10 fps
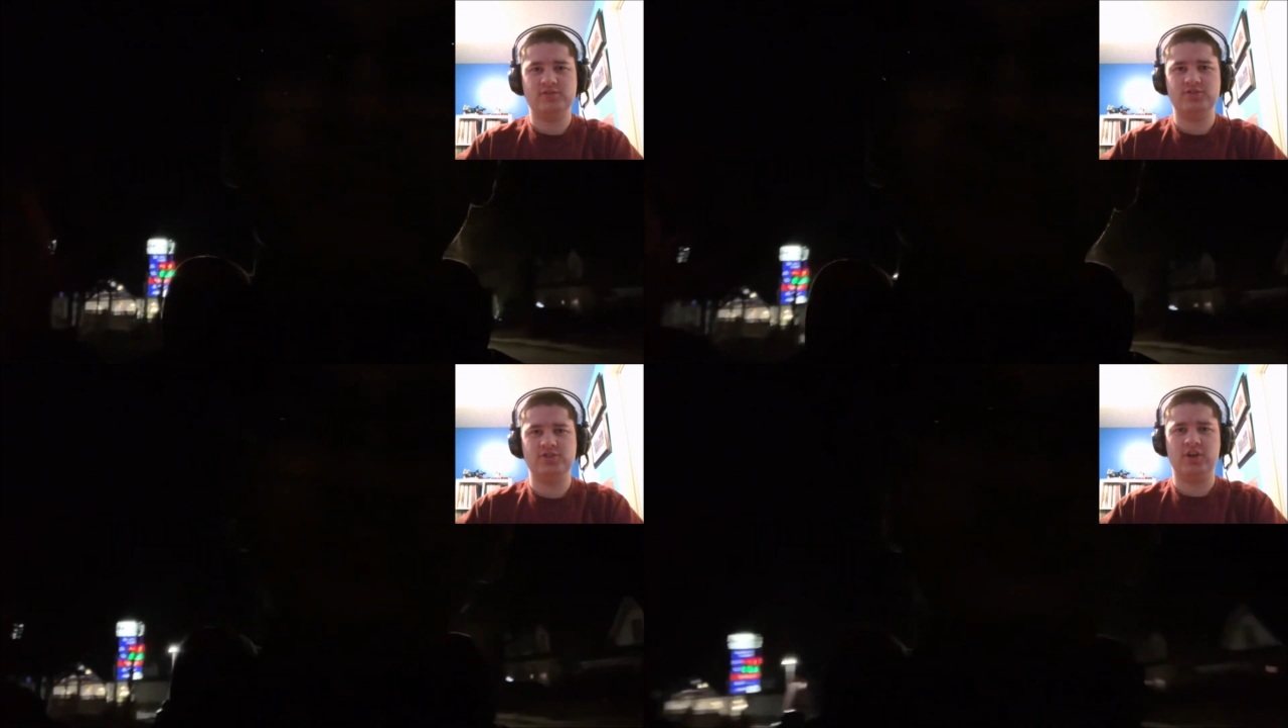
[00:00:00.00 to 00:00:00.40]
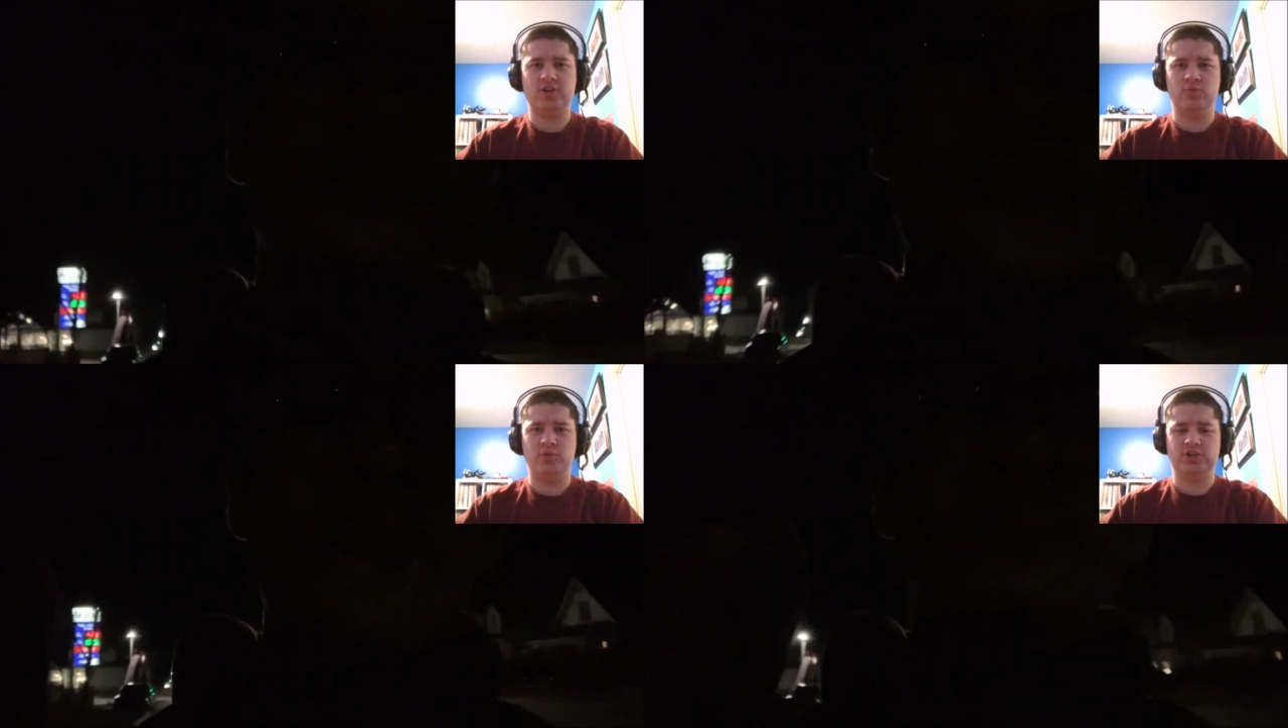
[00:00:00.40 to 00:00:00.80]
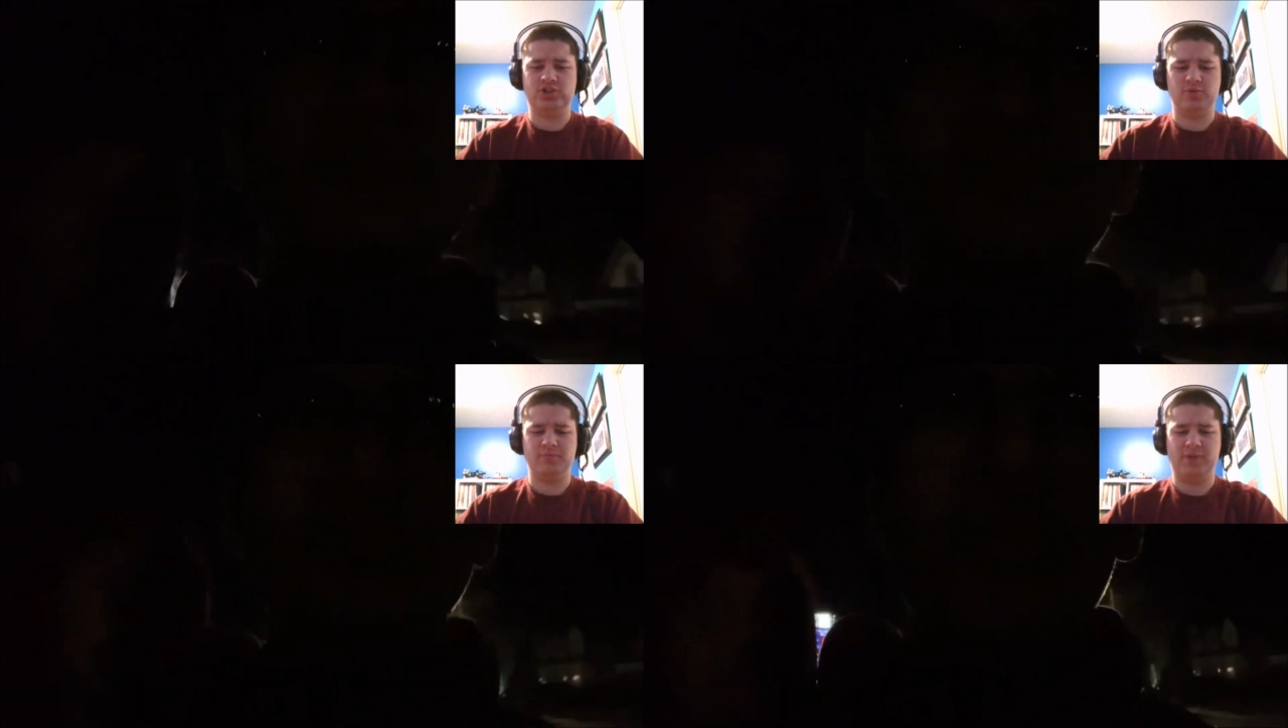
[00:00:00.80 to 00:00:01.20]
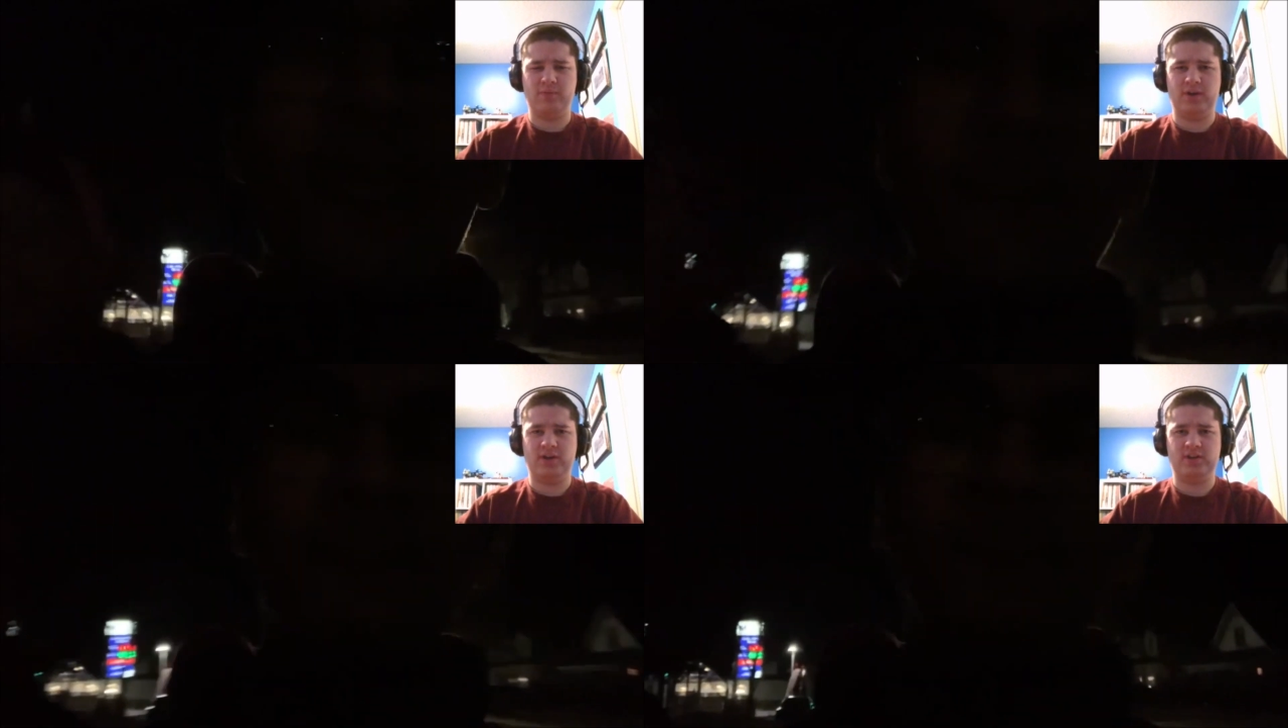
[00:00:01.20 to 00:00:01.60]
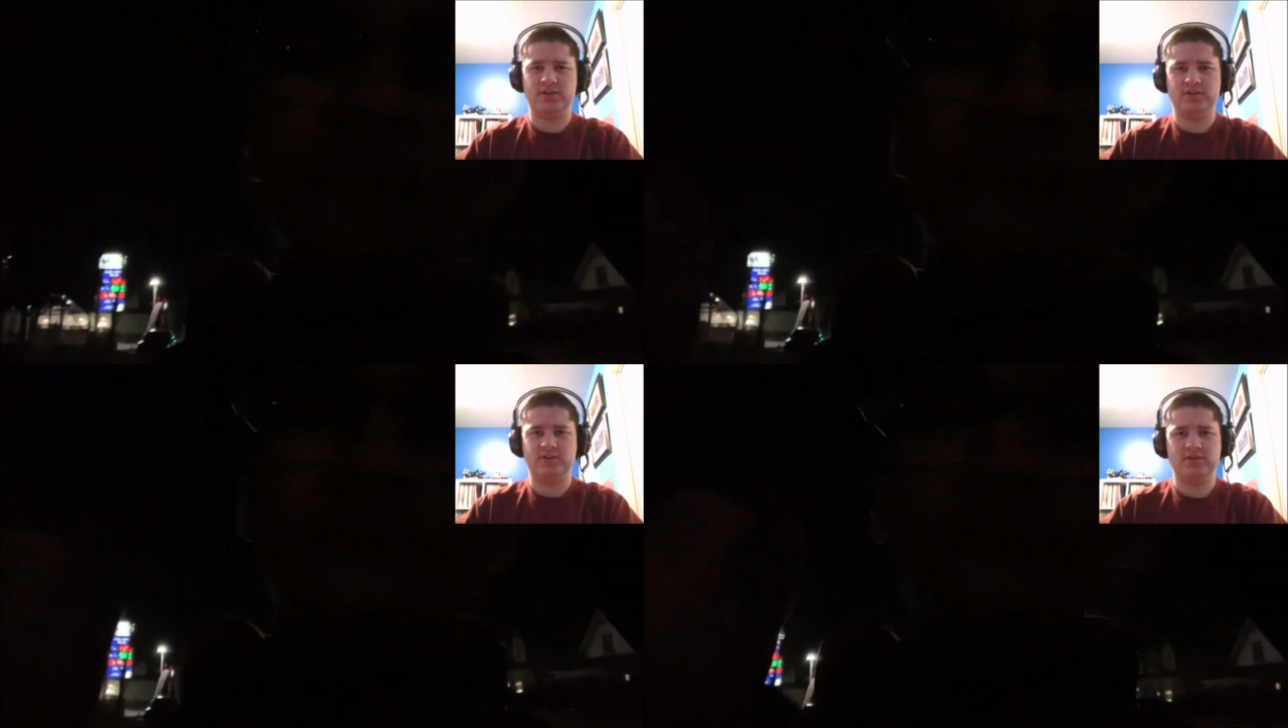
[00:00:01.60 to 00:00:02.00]
Yeah, you wish you were
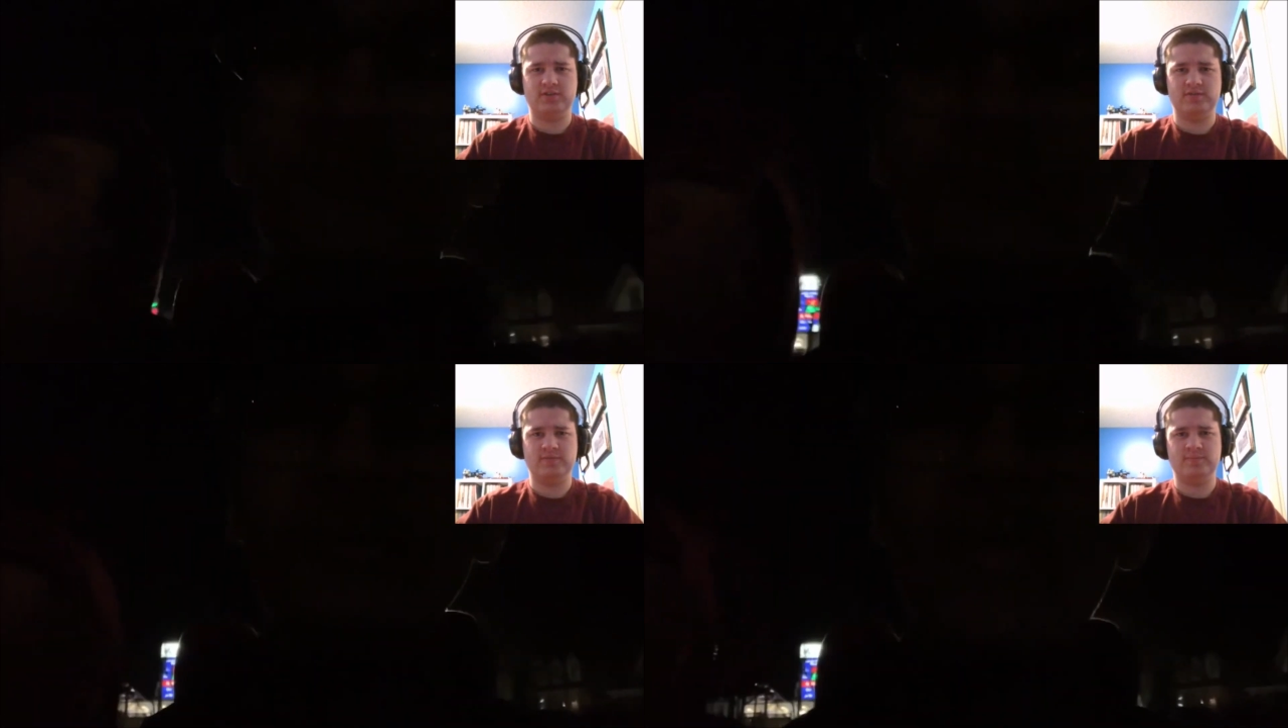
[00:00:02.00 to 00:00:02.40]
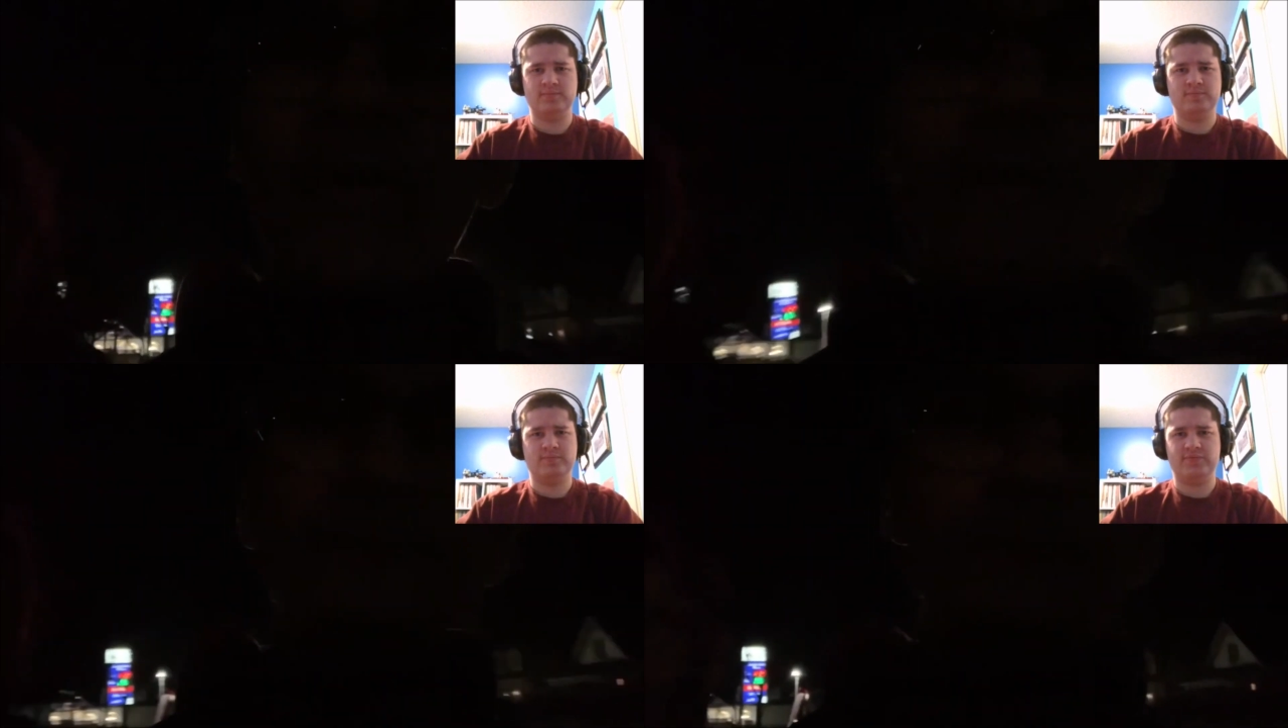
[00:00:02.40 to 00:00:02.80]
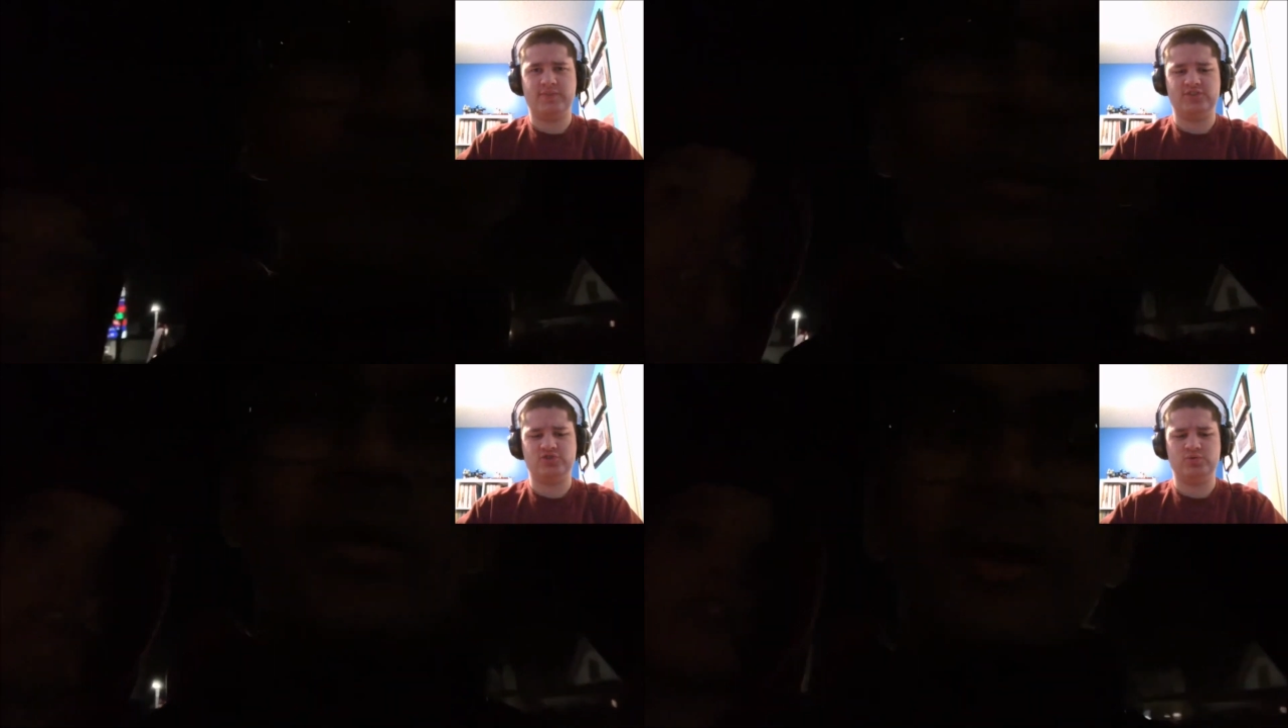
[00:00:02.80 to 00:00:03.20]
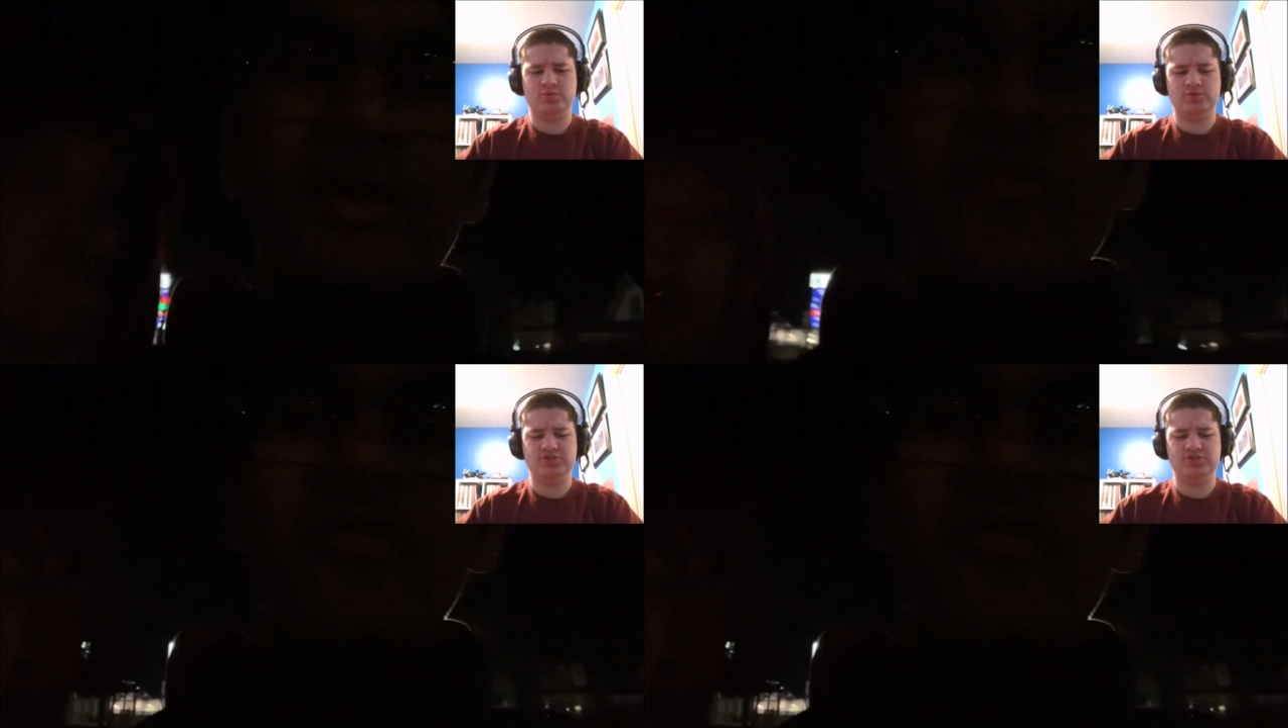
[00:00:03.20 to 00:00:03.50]
Batman. As cool as